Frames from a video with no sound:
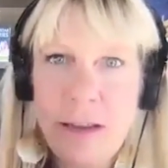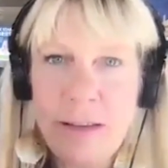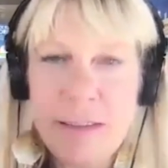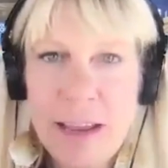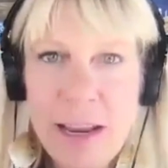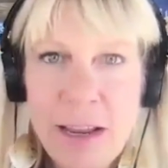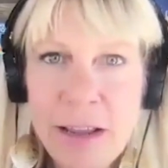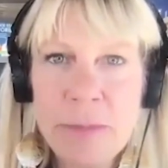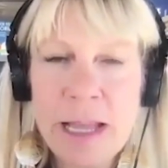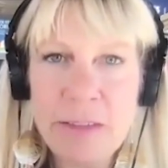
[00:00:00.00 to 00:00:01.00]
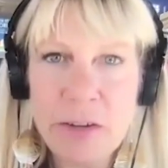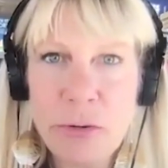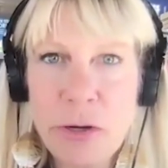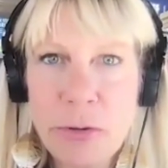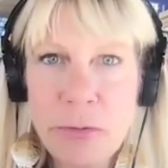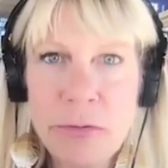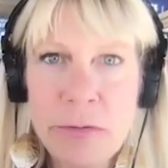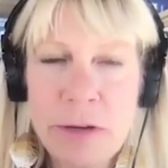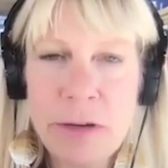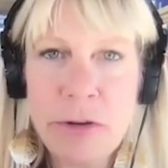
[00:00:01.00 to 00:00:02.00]
is getting lots of kudos
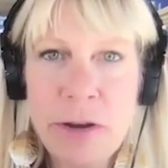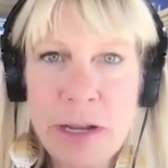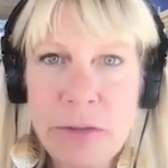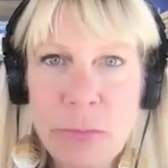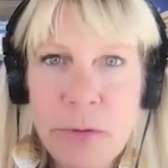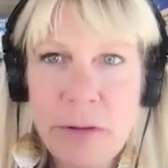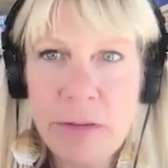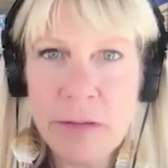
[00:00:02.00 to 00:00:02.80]
in your neck of the woods.